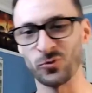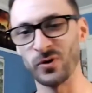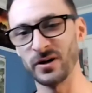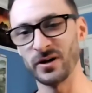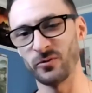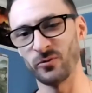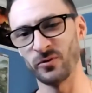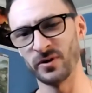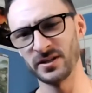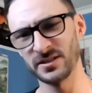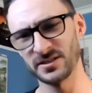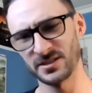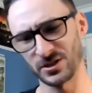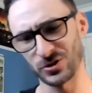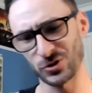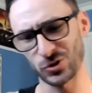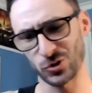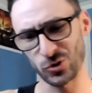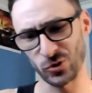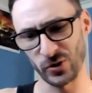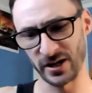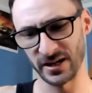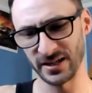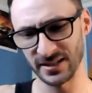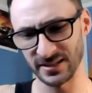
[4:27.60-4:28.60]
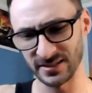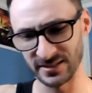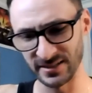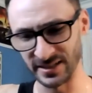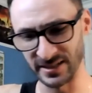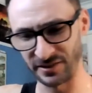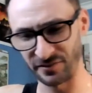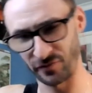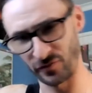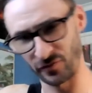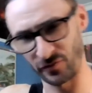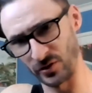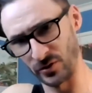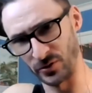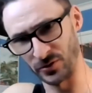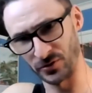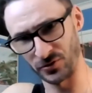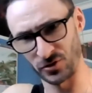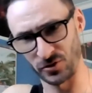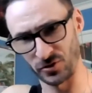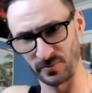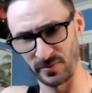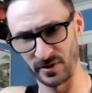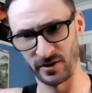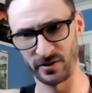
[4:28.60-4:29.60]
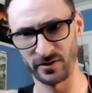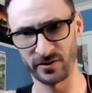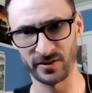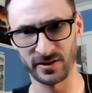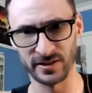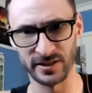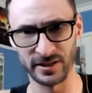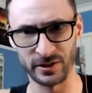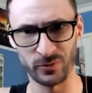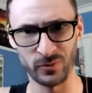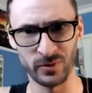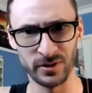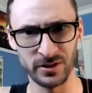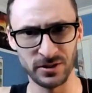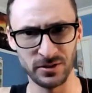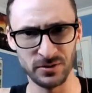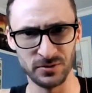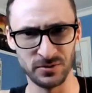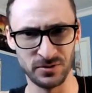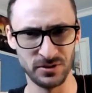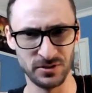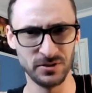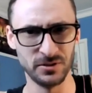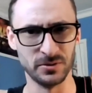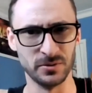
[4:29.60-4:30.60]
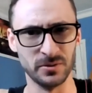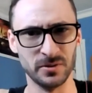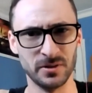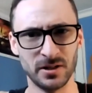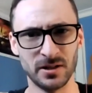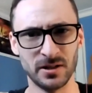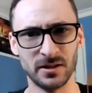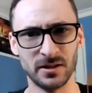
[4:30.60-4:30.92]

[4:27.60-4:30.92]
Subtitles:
what is the training like for an ultra marathon? Like, what do you do?